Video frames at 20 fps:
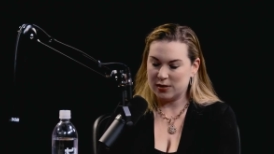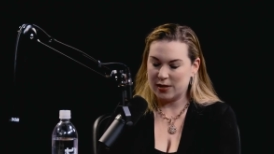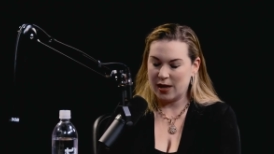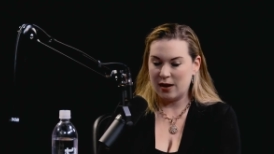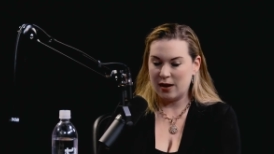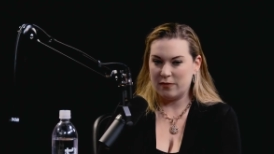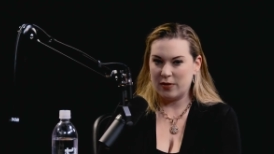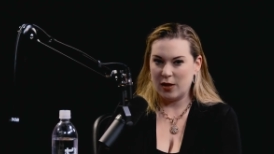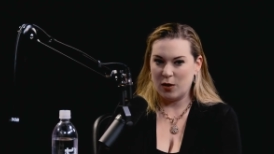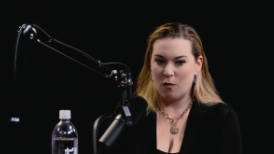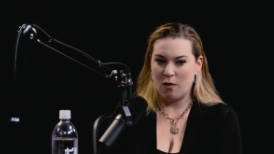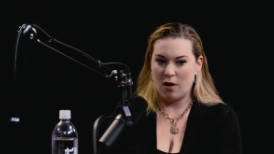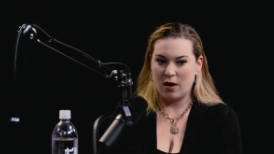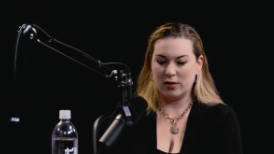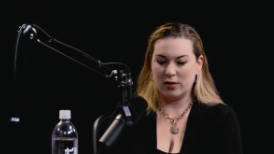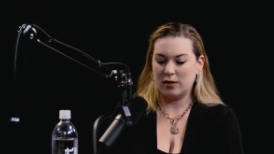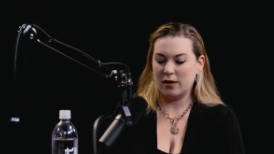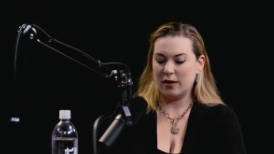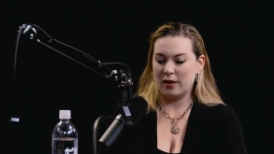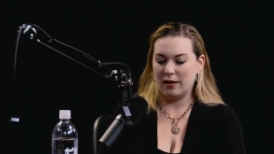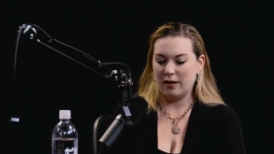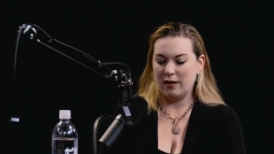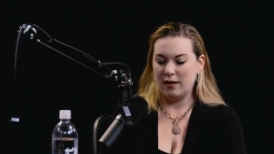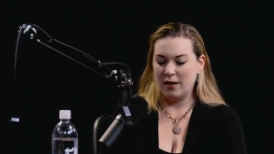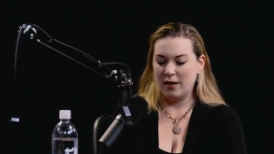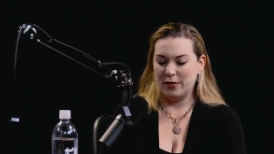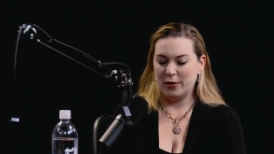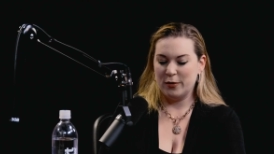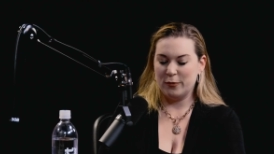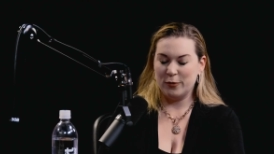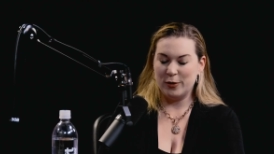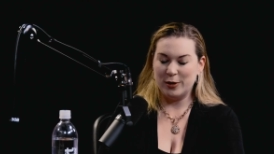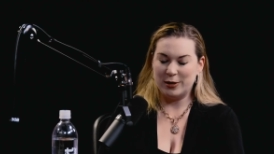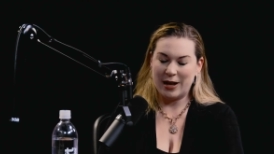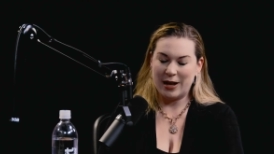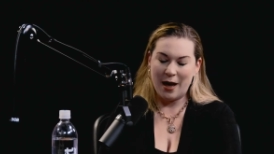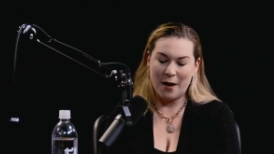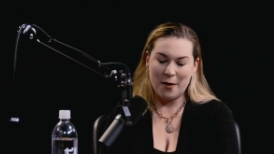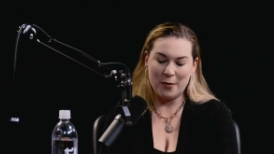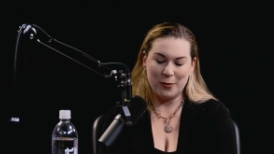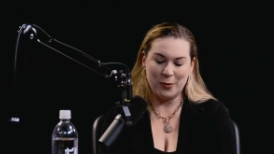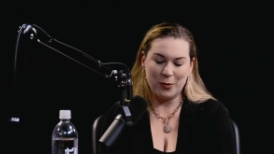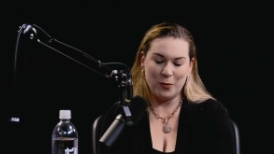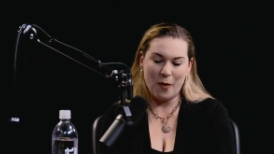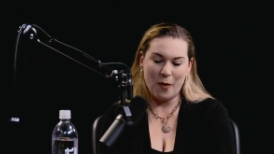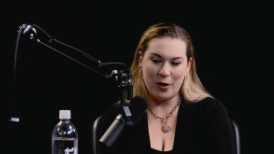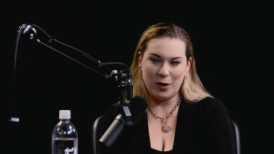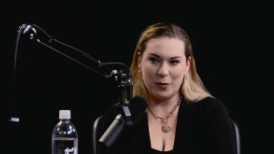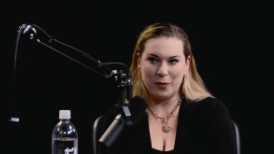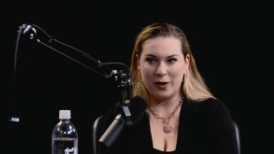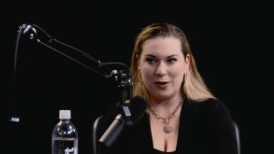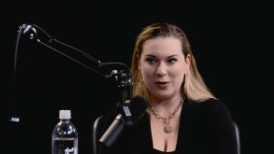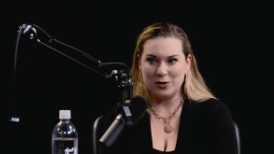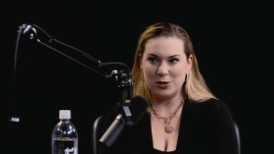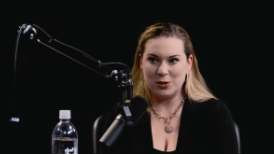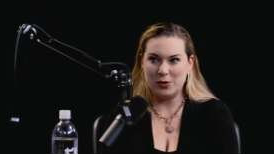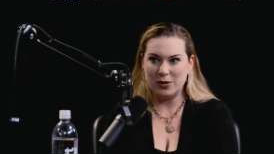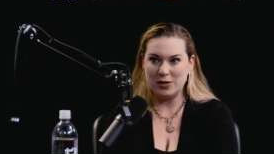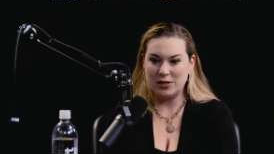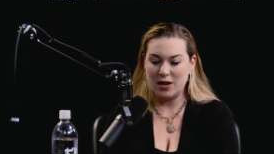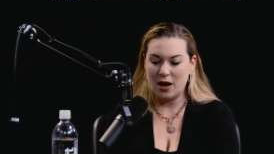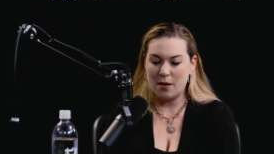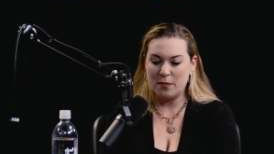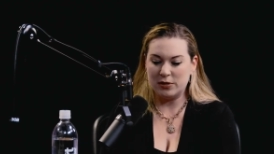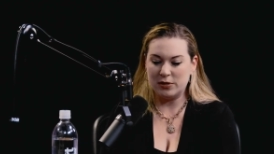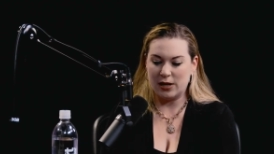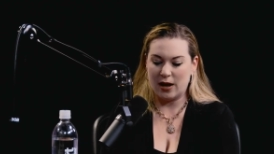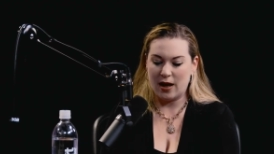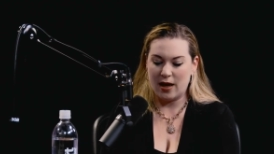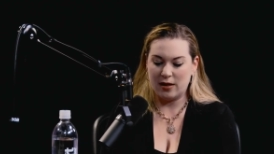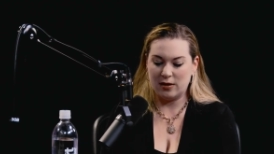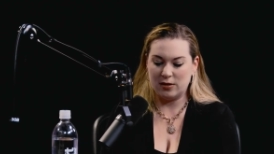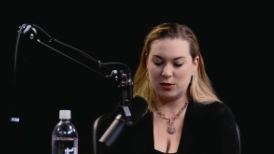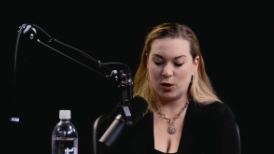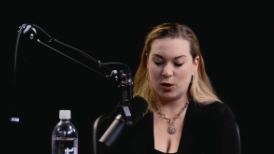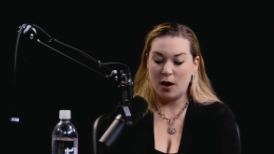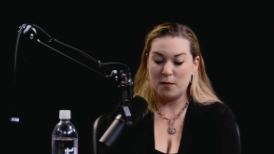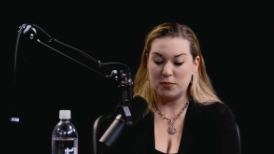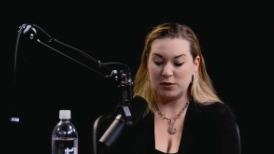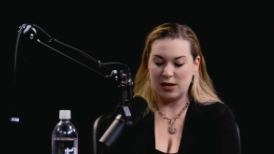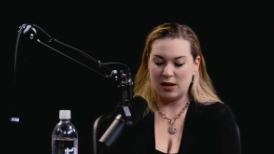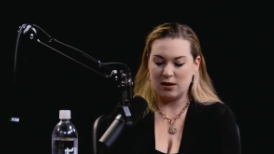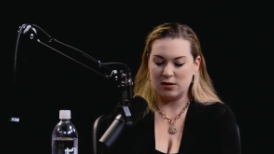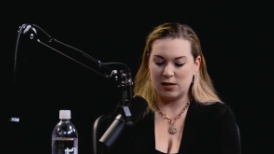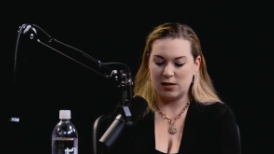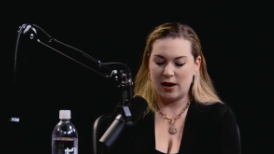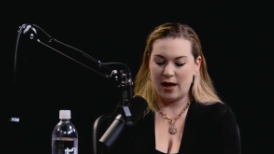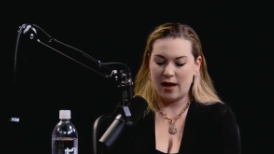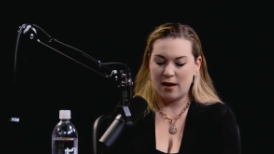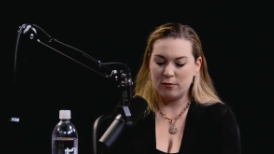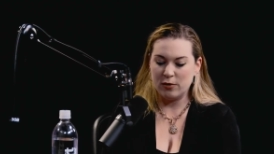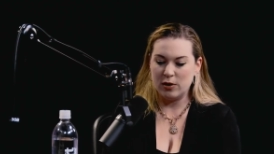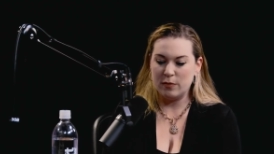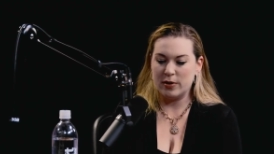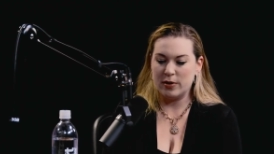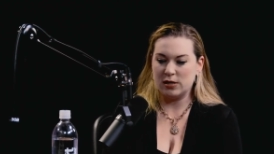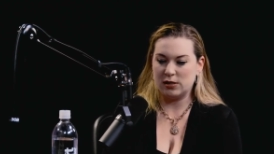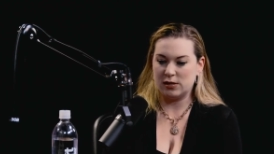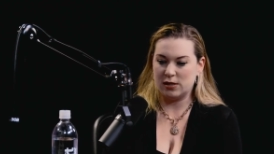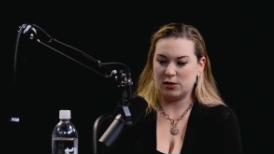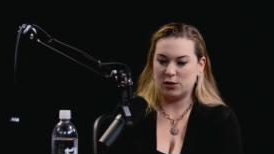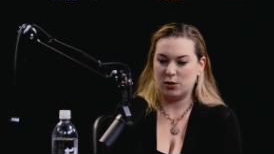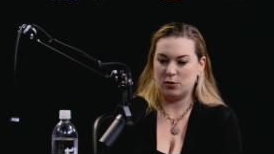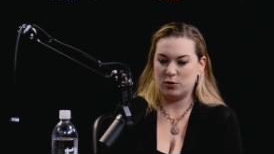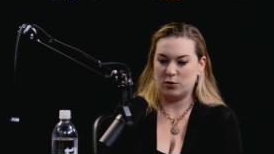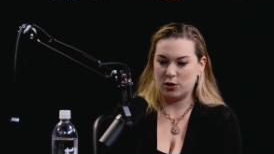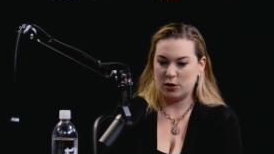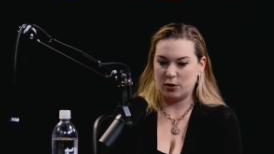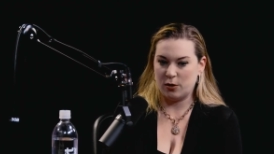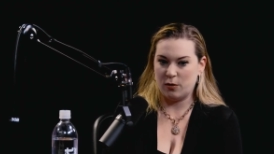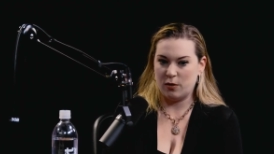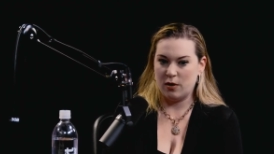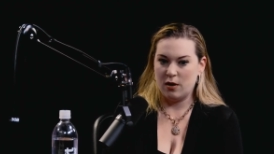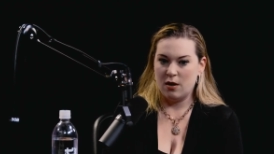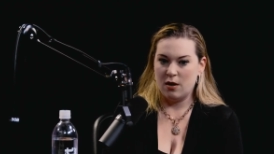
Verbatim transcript: Then if they want the the free towel or the water bottle. So you can see upsides or upsells in every business you do.